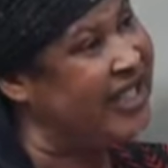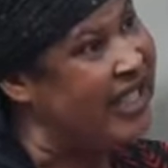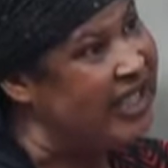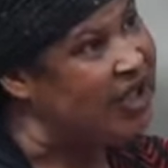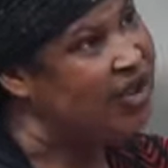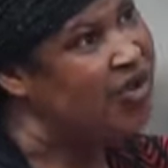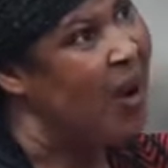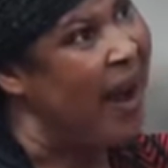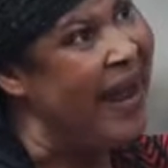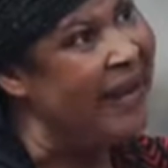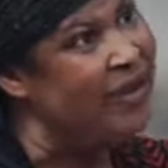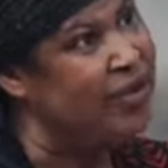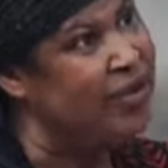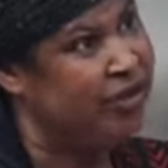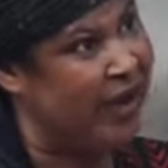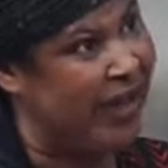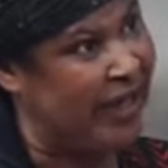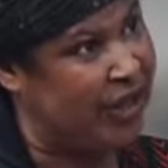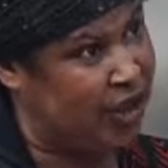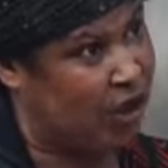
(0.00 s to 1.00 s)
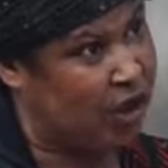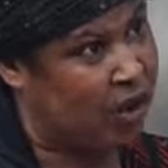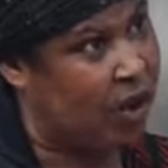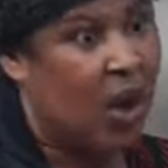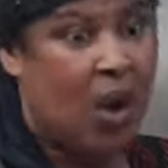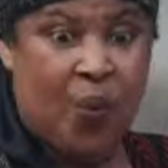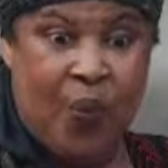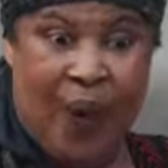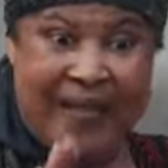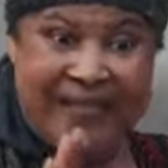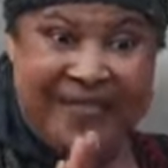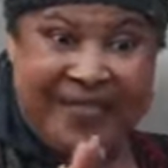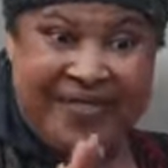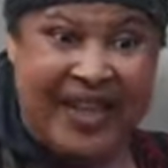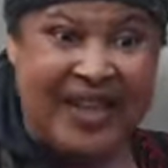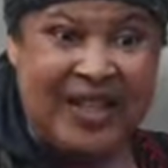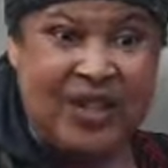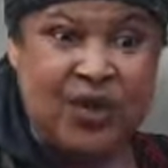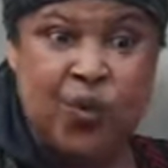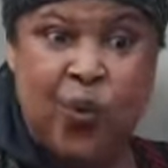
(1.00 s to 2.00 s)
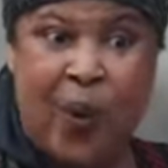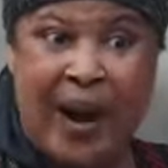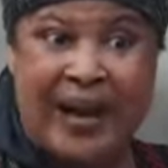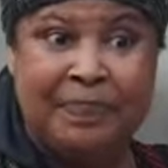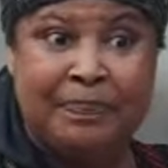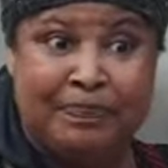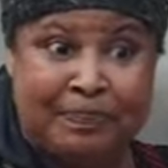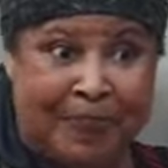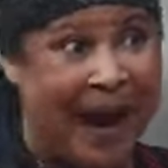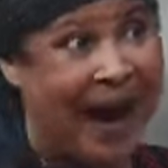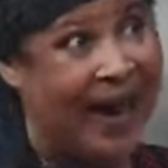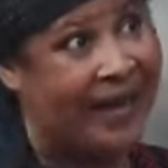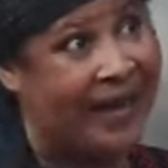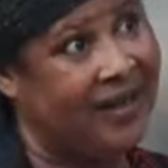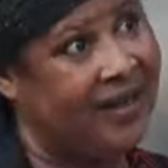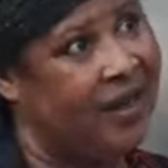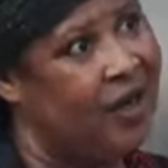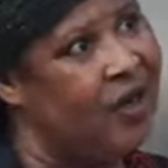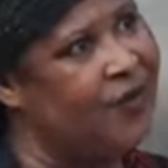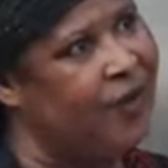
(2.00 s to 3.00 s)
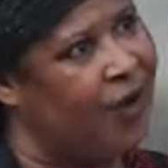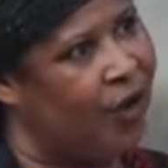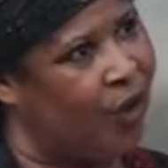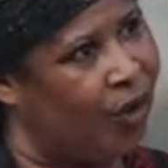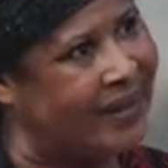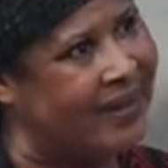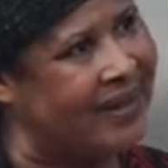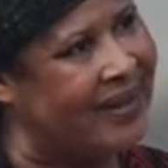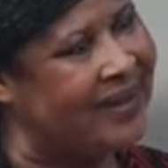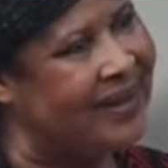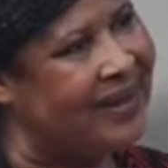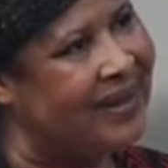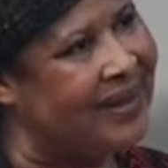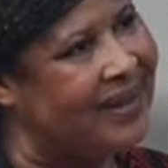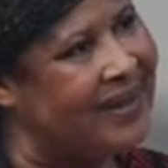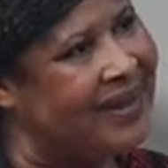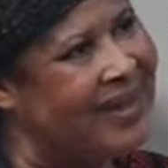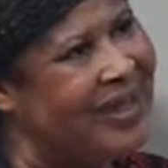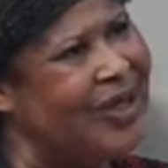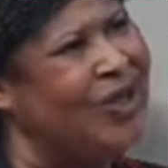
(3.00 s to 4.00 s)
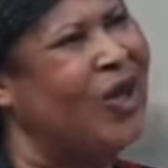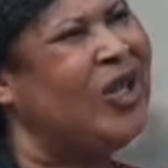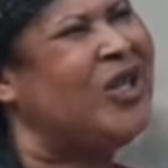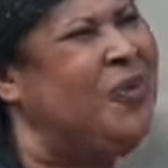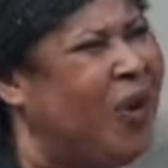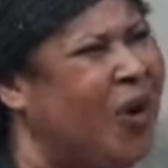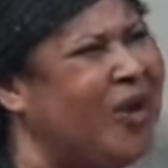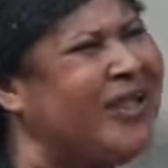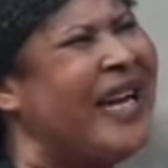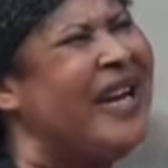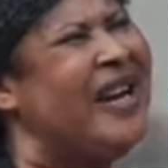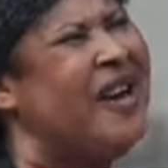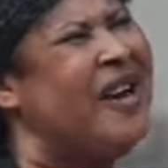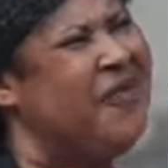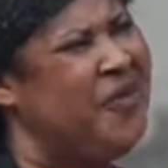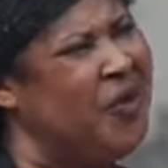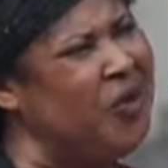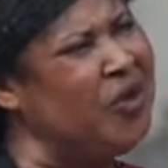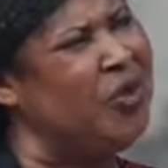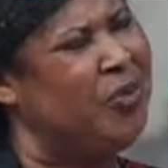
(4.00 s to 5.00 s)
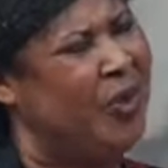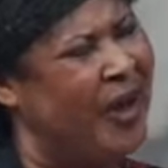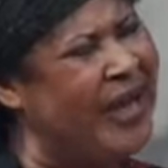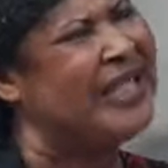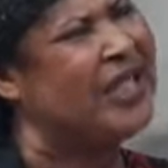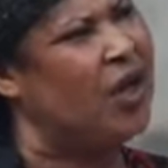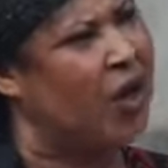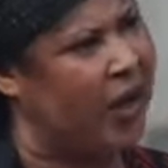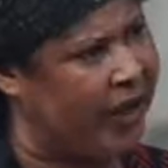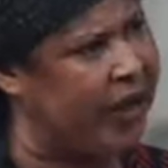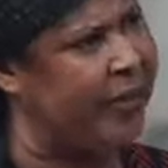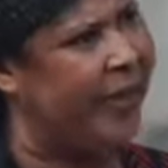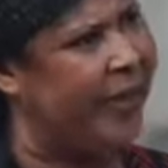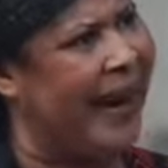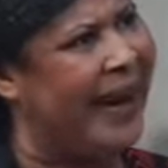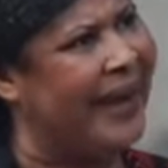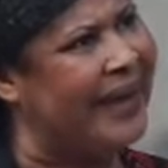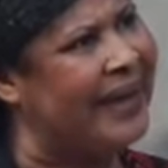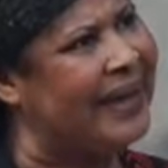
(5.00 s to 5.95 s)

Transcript: to assist your education when things went bad for us. Just because I refused to be his